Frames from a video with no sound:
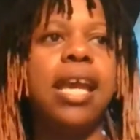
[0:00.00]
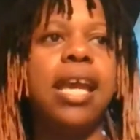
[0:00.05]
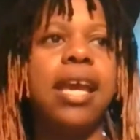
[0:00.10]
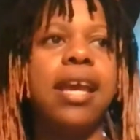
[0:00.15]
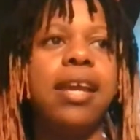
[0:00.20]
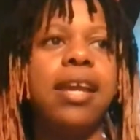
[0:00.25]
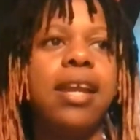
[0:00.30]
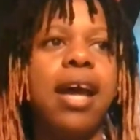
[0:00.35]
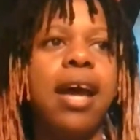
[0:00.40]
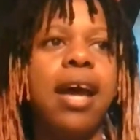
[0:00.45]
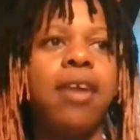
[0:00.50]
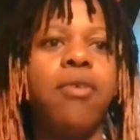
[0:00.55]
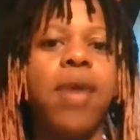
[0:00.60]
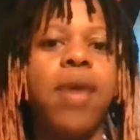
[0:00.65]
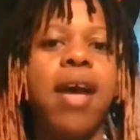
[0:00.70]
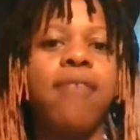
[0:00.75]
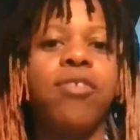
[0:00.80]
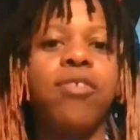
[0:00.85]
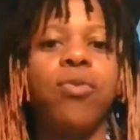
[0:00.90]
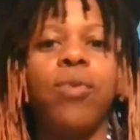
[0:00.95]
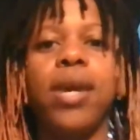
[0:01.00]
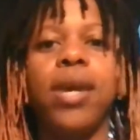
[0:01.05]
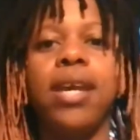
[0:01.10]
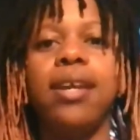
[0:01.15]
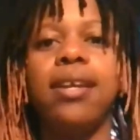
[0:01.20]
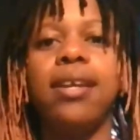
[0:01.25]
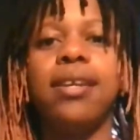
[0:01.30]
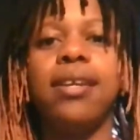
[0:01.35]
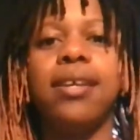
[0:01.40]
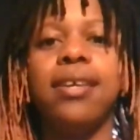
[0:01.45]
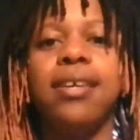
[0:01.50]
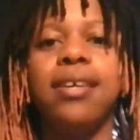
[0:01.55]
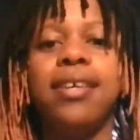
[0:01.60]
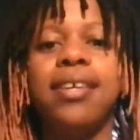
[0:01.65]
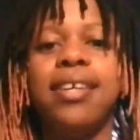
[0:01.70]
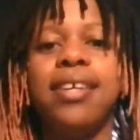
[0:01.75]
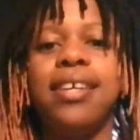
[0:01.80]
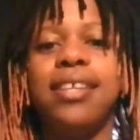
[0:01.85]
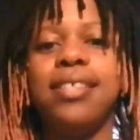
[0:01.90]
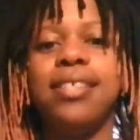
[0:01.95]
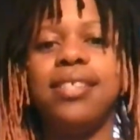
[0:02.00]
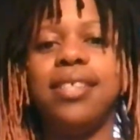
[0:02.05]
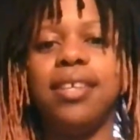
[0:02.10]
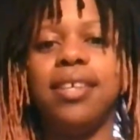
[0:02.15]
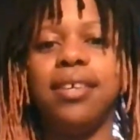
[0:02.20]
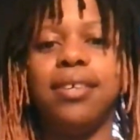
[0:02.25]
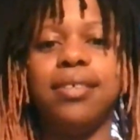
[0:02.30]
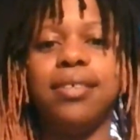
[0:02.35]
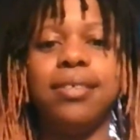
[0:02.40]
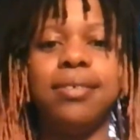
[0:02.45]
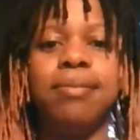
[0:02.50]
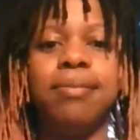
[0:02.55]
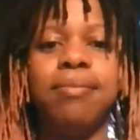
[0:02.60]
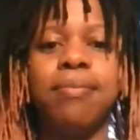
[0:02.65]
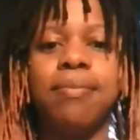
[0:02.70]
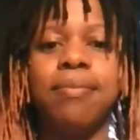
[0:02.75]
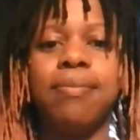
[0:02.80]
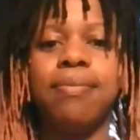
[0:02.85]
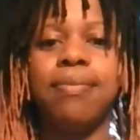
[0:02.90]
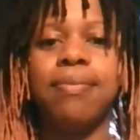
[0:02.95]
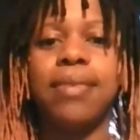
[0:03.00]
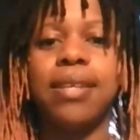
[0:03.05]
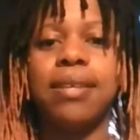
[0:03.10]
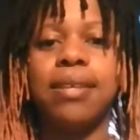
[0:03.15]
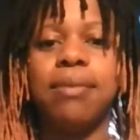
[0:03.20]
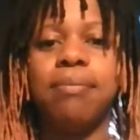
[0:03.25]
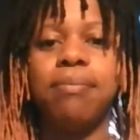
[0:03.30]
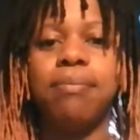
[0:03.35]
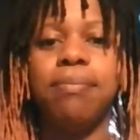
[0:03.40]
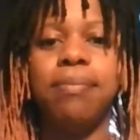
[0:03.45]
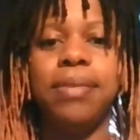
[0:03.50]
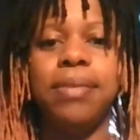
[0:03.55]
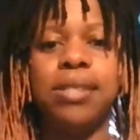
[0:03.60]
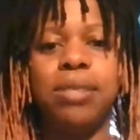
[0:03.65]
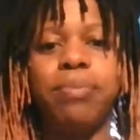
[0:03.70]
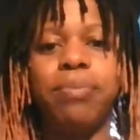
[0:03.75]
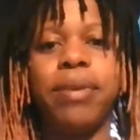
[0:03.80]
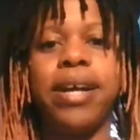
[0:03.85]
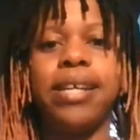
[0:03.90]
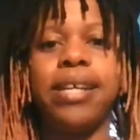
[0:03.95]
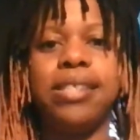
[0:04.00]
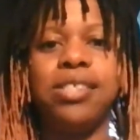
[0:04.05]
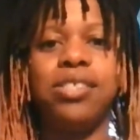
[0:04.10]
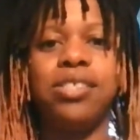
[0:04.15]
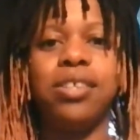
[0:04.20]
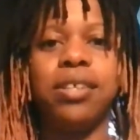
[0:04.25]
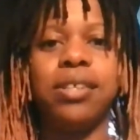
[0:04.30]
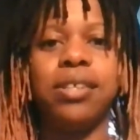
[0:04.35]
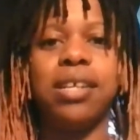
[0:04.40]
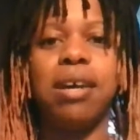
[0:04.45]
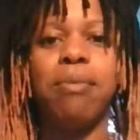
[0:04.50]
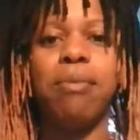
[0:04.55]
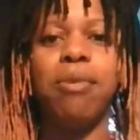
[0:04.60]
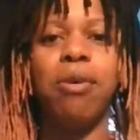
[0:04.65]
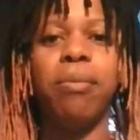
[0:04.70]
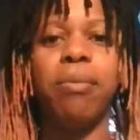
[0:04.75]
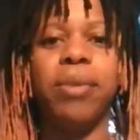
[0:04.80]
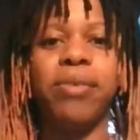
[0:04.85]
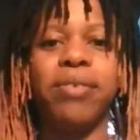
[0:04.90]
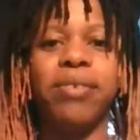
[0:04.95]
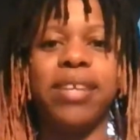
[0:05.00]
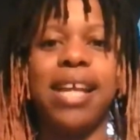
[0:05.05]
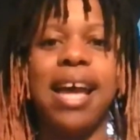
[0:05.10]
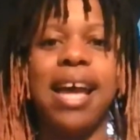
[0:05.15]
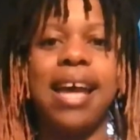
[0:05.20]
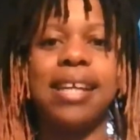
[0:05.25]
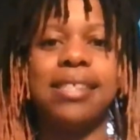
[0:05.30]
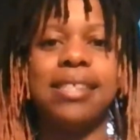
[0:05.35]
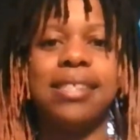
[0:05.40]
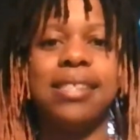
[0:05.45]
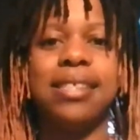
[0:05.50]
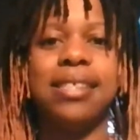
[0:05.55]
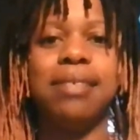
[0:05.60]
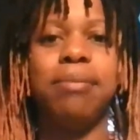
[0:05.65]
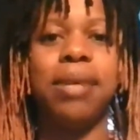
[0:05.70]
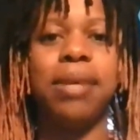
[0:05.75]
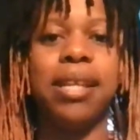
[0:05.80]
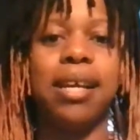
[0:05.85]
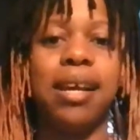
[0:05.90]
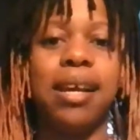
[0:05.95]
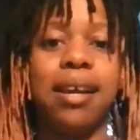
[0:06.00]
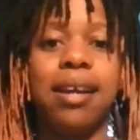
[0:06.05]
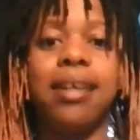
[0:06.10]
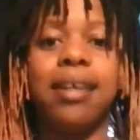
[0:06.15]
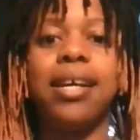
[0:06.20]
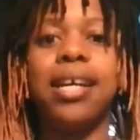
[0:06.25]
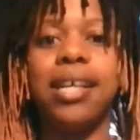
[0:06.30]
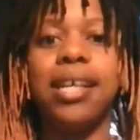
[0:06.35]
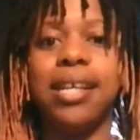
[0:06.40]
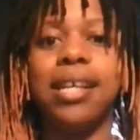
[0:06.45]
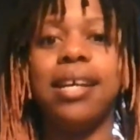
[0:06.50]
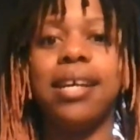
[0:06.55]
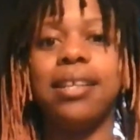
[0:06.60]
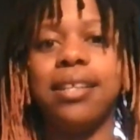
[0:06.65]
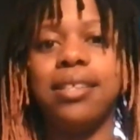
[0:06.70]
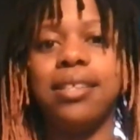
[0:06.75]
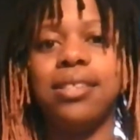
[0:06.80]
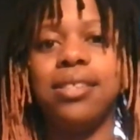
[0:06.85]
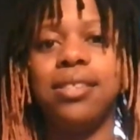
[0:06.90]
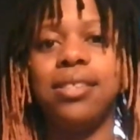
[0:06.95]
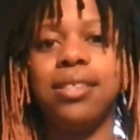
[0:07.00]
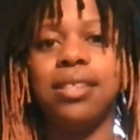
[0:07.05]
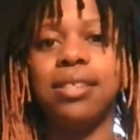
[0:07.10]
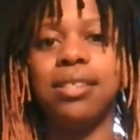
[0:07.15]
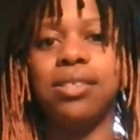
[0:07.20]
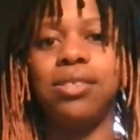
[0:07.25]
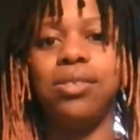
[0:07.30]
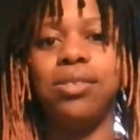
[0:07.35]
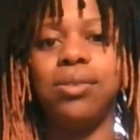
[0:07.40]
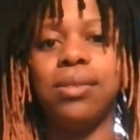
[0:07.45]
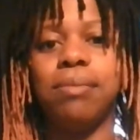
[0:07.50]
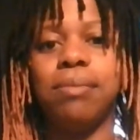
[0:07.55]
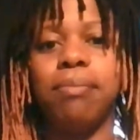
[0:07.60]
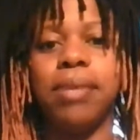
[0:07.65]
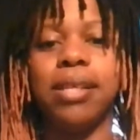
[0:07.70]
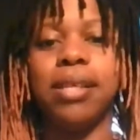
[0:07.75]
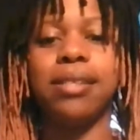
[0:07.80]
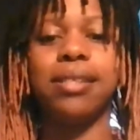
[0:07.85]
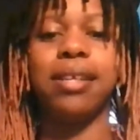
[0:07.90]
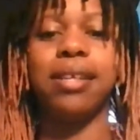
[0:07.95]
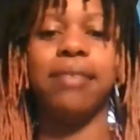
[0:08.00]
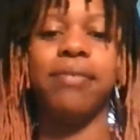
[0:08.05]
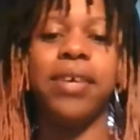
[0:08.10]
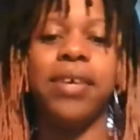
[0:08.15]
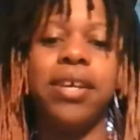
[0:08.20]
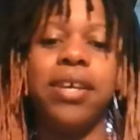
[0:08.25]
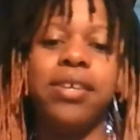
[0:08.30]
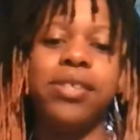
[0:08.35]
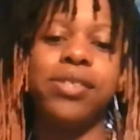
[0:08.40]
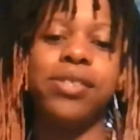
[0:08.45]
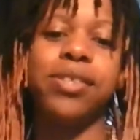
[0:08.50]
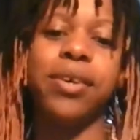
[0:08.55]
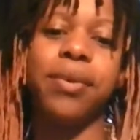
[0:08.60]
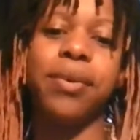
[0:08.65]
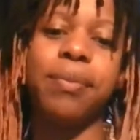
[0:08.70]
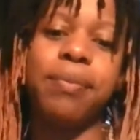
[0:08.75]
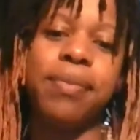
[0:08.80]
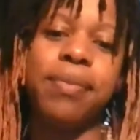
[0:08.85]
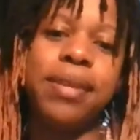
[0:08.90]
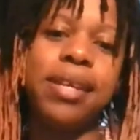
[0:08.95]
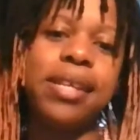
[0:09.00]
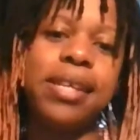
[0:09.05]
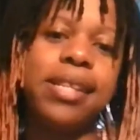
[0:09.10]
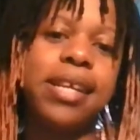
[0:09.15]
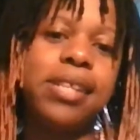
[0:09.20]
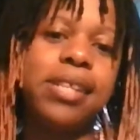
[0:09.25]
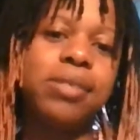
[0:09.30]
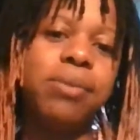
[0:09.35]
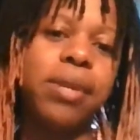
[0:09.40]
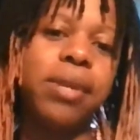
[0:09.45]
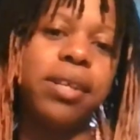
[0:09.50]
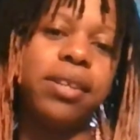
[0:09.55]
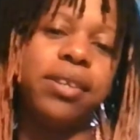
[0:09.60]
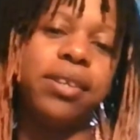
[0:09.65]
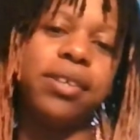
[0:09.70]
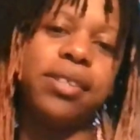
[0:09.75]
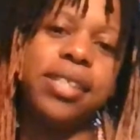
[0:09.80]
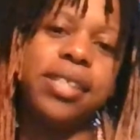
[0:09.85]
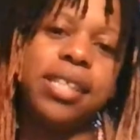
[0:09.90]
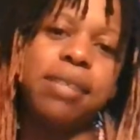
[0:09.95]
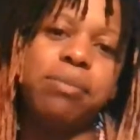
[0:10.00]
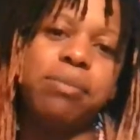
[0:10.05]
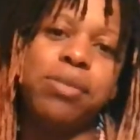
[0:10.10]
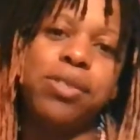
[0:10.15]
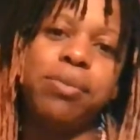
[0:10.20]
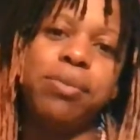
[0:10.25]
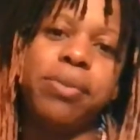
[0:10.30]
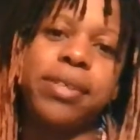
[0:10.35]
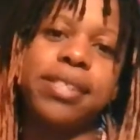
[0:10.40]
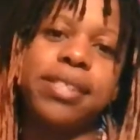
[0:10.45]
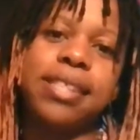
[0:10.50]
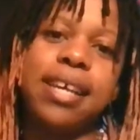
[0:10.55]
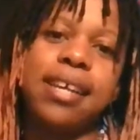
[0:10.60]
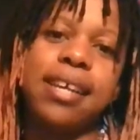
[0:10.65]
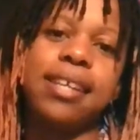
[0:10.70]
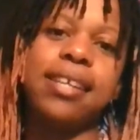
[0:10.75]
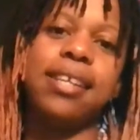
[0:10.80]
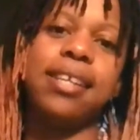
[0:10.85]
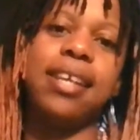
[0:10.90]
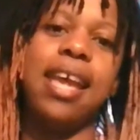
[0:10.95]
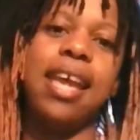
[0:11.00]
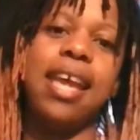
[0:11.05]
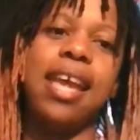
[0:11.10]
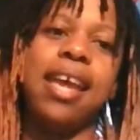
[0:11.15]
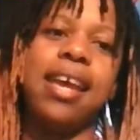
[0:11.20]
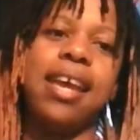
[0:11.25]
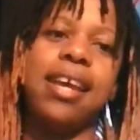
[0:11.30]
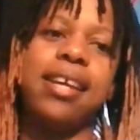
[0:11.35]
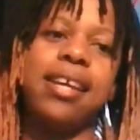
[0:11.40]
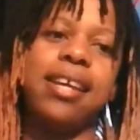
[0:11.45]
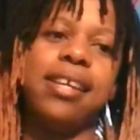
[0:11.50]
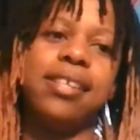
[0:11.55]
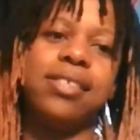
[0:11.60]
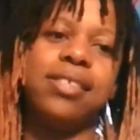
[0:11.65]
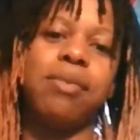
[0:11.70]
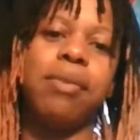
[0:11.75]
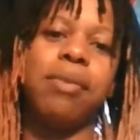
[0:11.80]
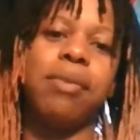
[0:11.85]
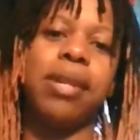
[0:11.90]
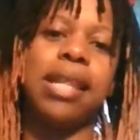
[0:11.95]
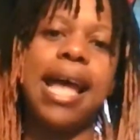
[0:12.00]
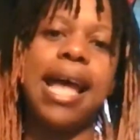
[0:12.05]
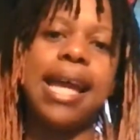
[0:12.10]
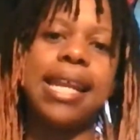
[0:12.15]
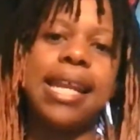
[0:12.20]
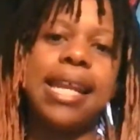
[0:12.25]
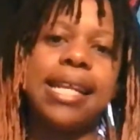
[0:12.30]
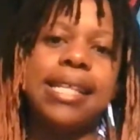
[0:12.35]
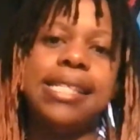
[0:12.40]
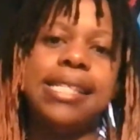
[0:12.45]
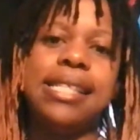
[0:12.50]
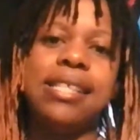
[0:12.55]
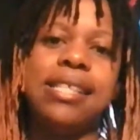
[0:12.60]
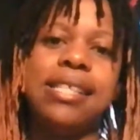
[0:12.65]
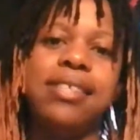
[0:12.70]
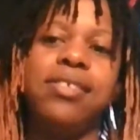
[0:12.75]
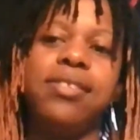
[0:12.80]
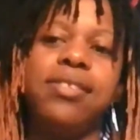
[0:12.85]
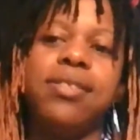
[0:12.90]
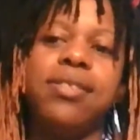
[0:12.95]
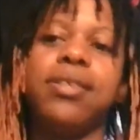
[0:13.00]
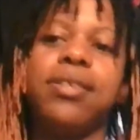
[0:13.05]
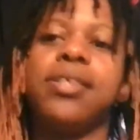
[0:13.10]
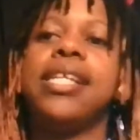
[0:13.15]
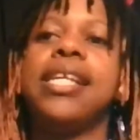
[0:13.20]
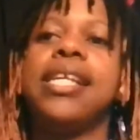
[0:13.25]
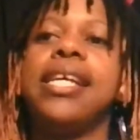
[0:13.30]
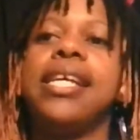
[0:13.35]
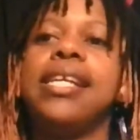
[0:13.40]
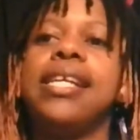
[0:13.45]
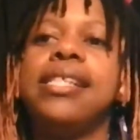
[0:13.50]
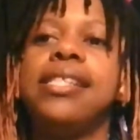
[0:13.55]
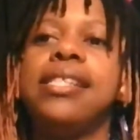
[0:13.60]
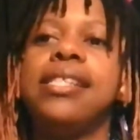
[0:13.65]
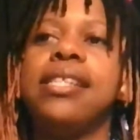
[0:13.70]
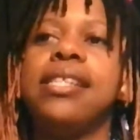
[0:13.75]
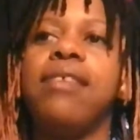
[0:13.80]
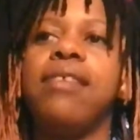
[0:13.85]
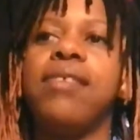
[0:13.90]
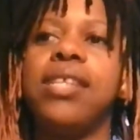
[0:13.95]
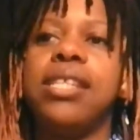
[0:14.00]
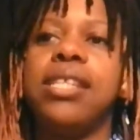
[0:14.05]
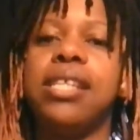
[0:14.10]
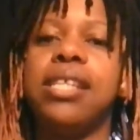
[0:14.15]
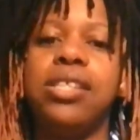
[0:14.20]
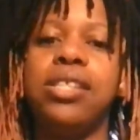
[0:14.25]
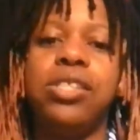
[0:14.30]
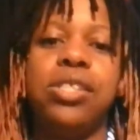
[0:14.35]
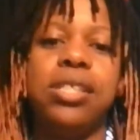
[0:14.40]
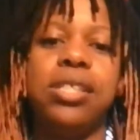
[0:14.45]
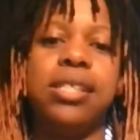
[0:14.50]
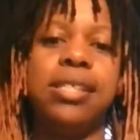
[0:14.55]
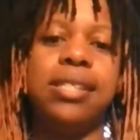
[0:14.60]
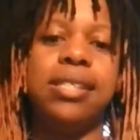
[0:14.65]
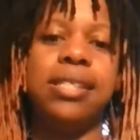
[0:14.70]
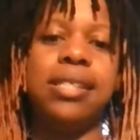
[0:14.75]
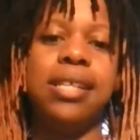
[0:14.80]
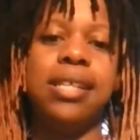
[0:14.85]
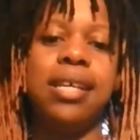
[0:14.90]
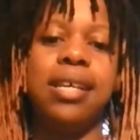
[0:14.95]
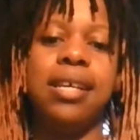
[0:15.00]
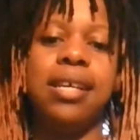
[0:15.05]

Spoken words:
And I don't have to wait until it's Brian's turn to come home and relax to be like, all right, now let's do some big stuff. So that's what I learned, and I'm super excited. And so I'm glad I did do 30 days of intentions.